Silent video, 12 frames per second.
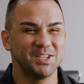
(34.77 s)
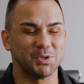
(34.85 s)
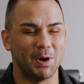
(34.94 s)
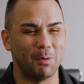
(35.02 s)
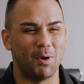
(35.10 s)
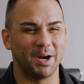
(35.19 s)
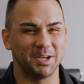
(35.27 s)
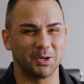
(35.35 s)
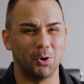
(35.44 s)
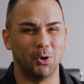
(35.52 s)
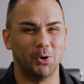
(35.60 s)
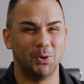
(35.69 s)
So I wanted to
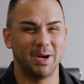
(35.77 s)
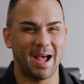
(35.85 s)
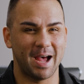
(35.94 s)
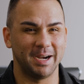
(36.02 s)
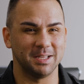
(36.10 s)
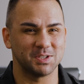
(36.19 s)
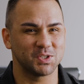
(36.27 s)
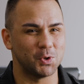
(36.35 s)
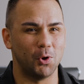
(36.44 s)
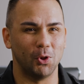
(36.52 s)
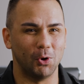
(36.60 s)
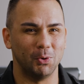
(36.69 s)
go at it
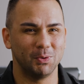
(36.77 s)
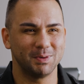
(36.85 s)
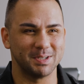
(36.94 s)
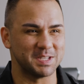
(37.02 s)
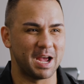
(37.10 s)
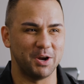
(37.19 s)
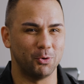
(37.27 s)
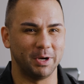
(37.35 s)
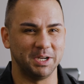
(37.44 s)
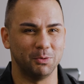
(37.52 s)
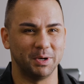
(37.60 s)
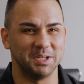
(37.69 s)
solo because I had no
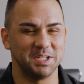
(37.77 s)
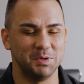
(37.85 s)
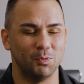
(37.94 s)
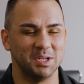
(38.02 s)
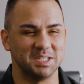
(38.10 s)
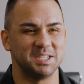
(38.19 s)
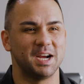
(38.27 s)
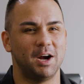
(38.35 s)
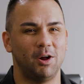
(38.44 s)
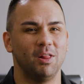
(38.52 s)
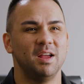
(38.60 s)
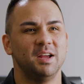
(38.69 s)
idea what a team was
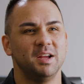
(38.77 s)
until